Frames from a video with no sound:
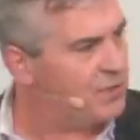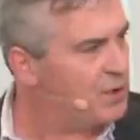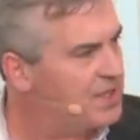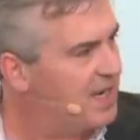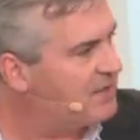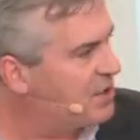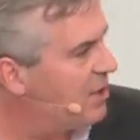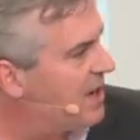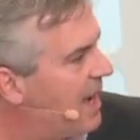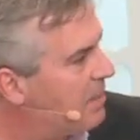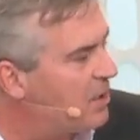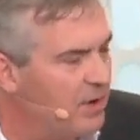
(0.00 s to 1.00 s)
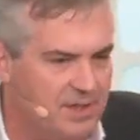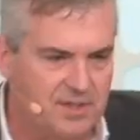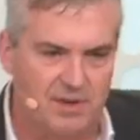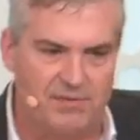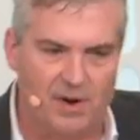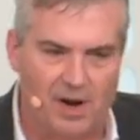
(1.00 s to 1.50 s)
day of SOCAP going
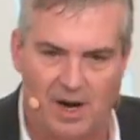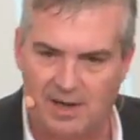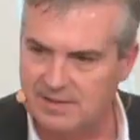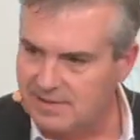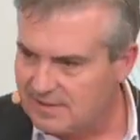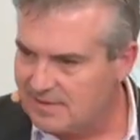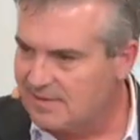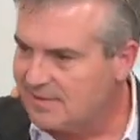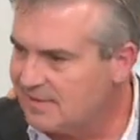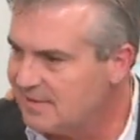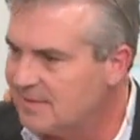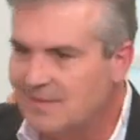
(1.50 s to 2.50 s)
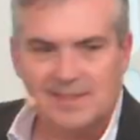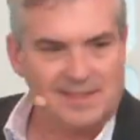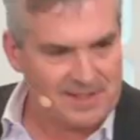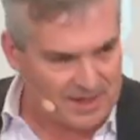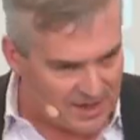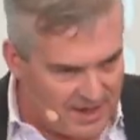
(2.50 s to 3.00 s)
so far?
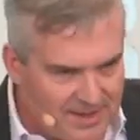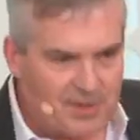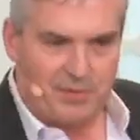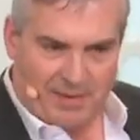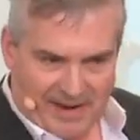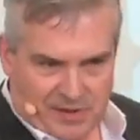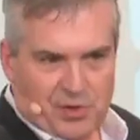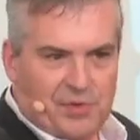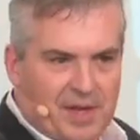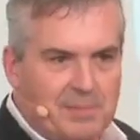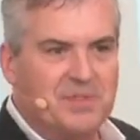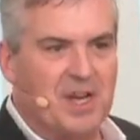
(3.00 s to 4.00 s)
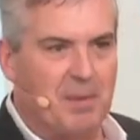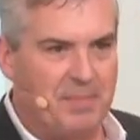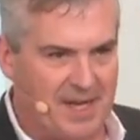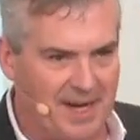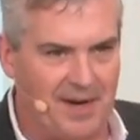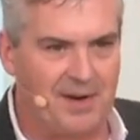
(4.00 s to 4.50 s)
Good? Because we got two thumbs up here.